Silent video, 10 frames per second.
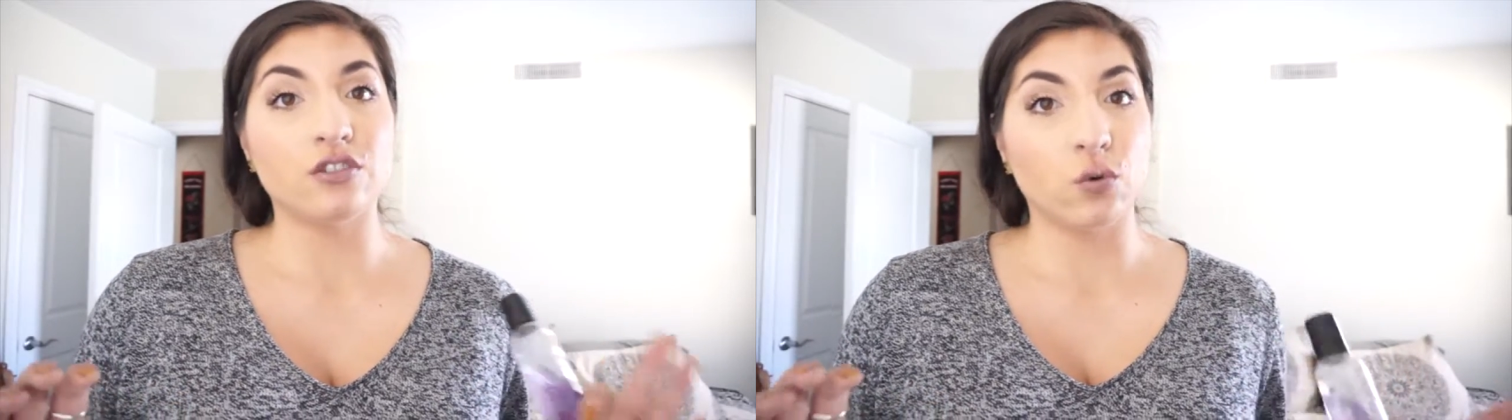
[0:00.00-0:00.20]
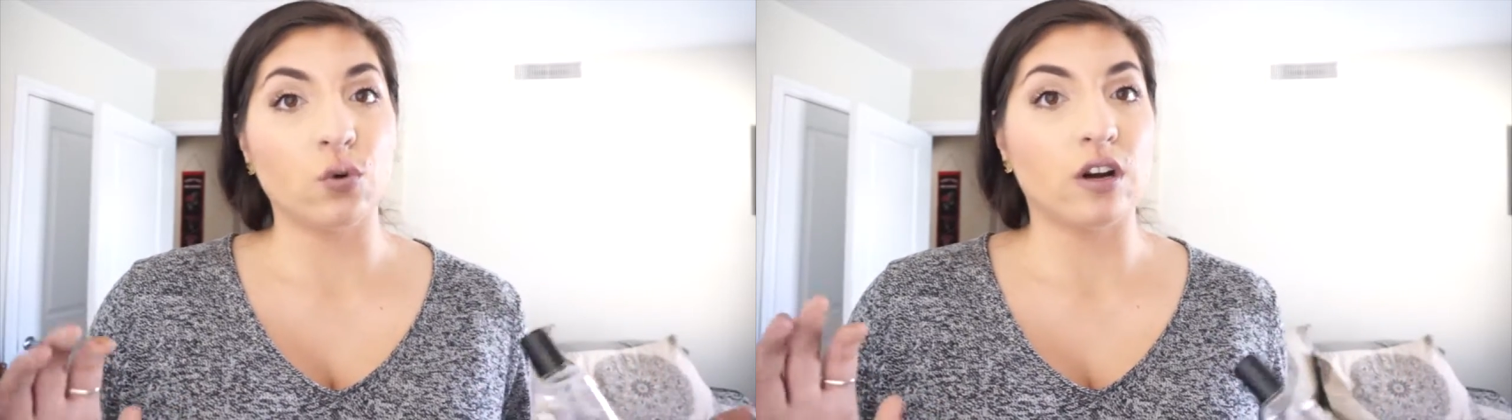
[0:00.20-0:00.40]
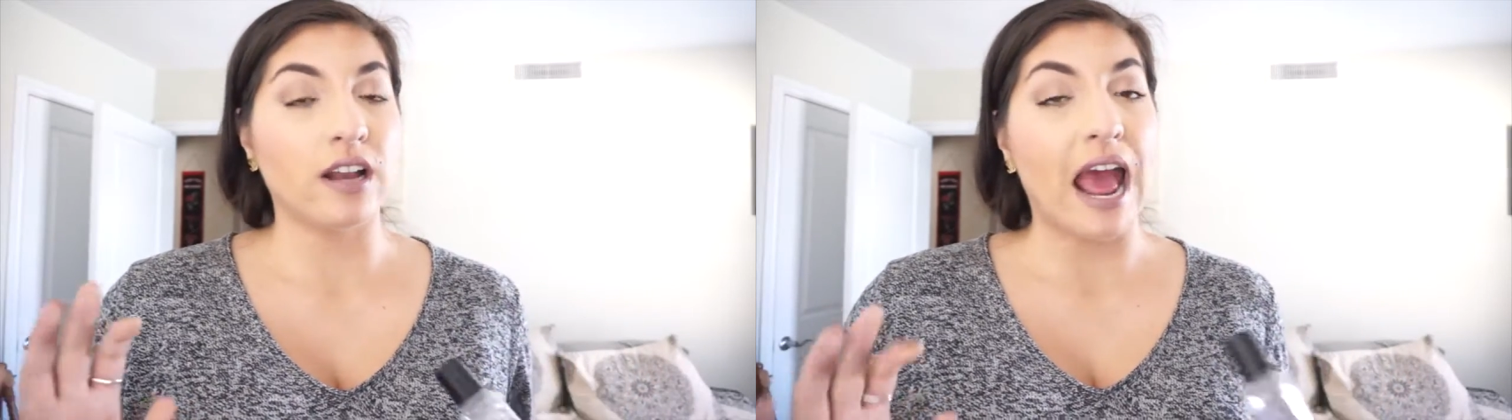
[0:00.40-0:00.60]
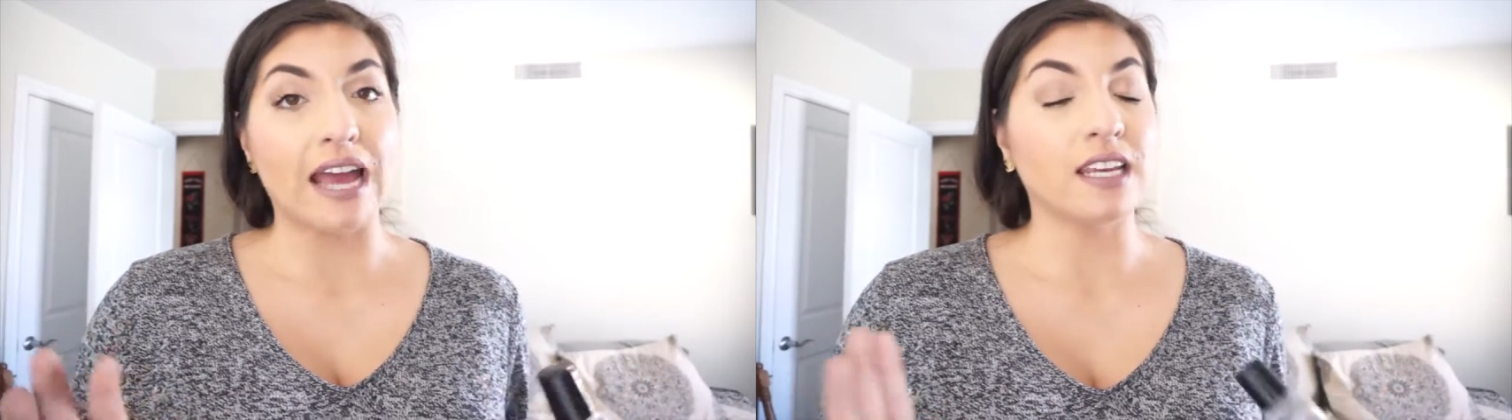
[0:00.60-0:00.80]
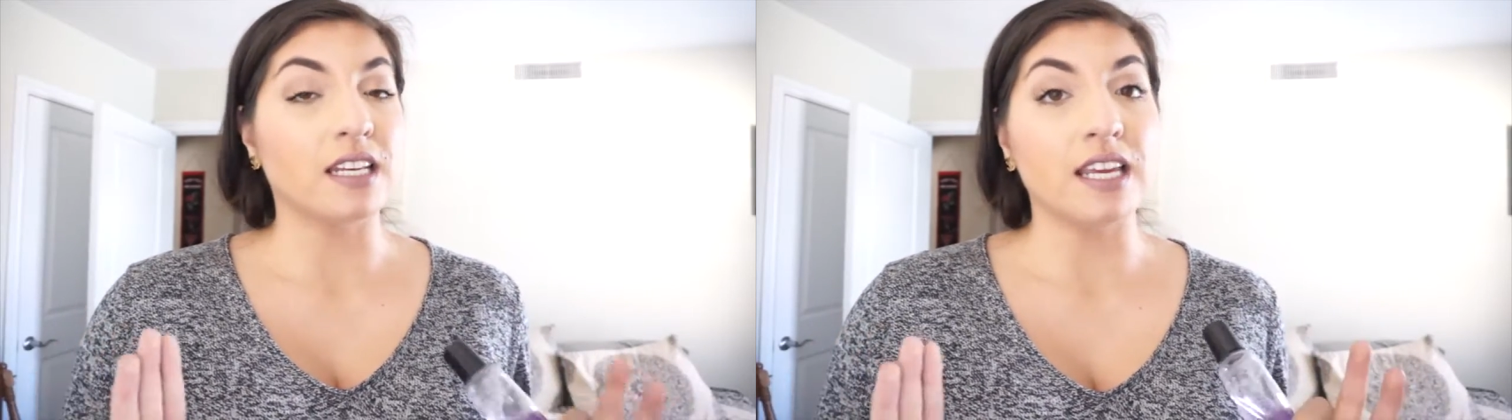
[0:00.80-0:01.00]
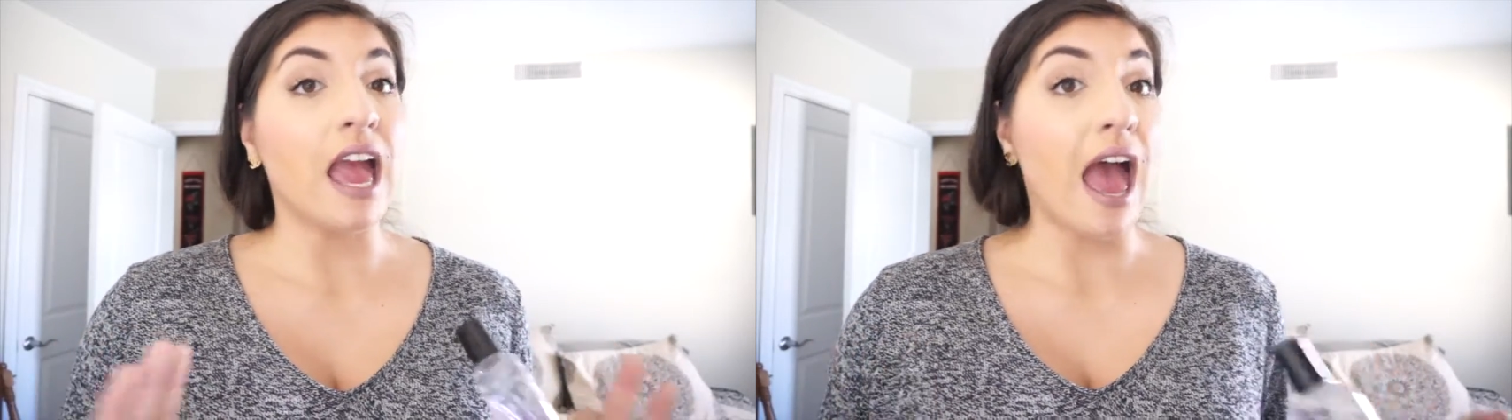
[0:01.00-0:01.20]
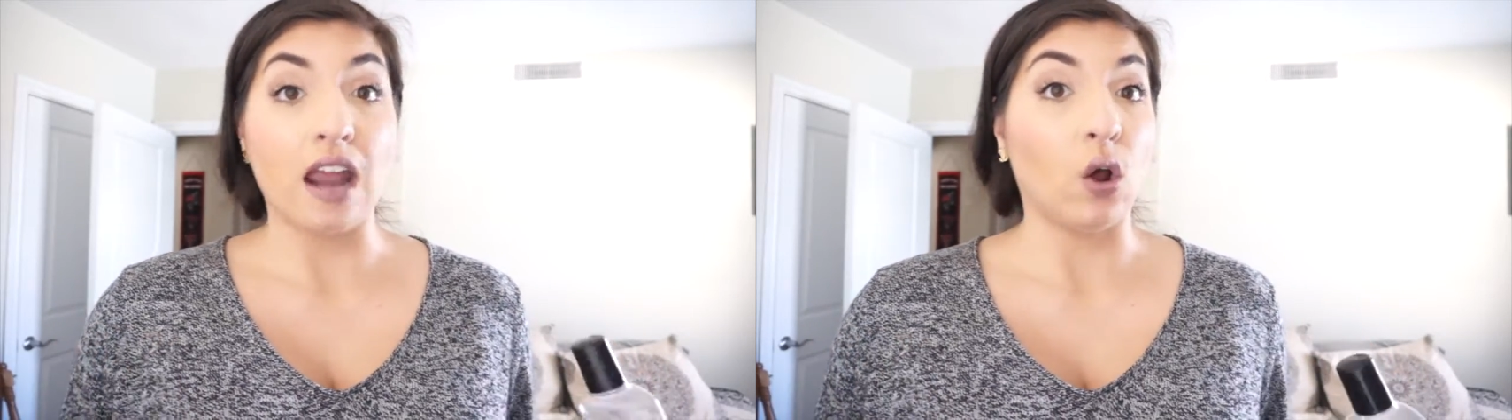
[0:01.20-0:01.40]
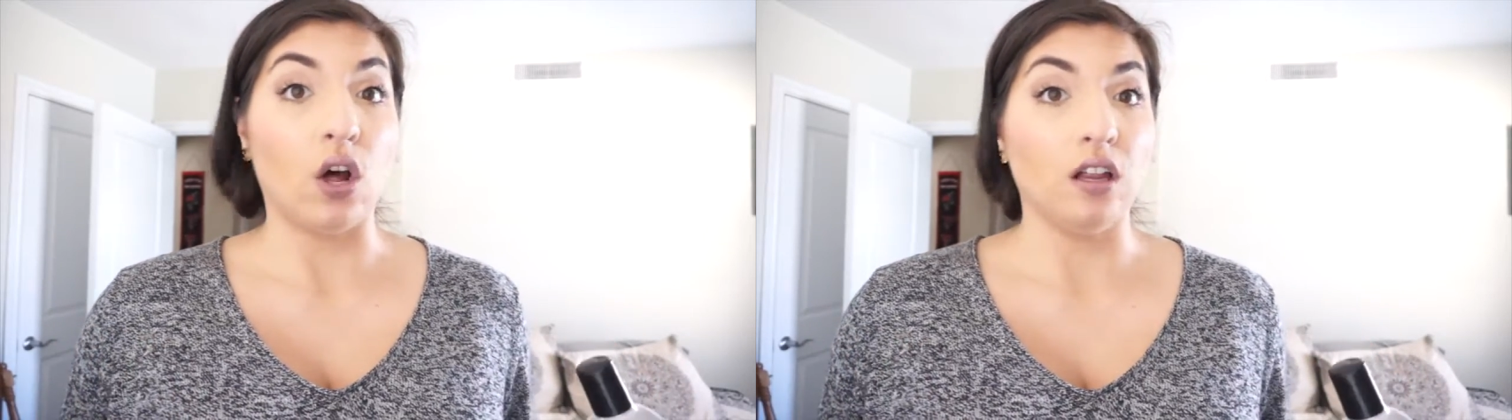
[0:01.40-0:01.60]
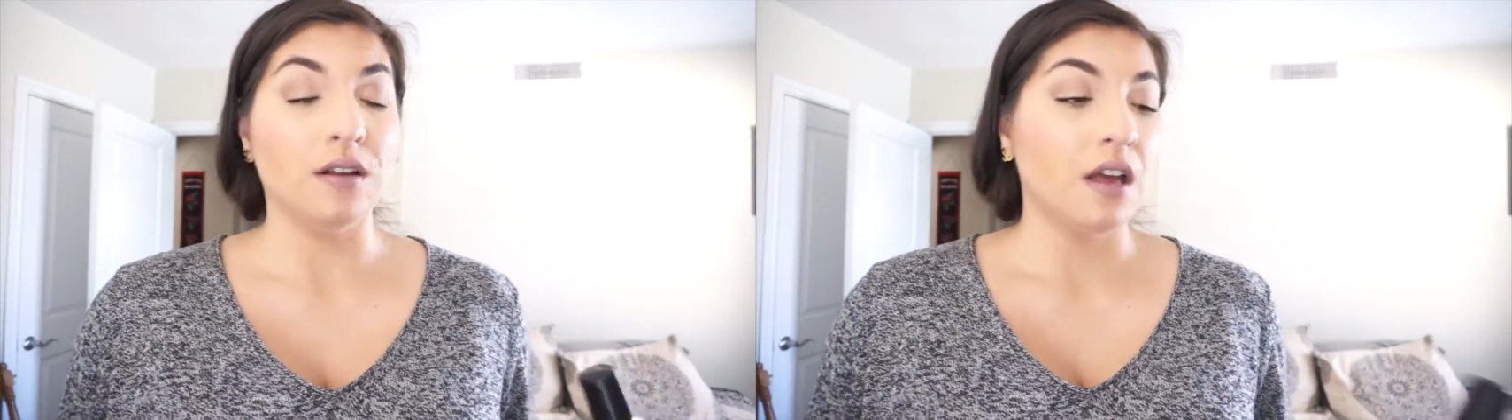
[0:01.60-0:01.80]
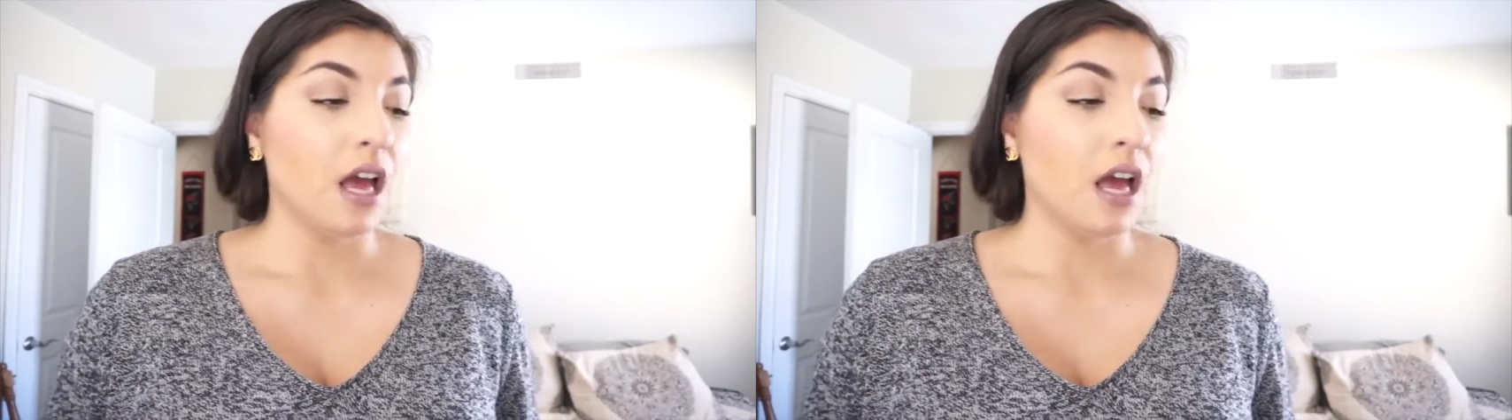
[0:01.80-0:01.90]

toward acne at all.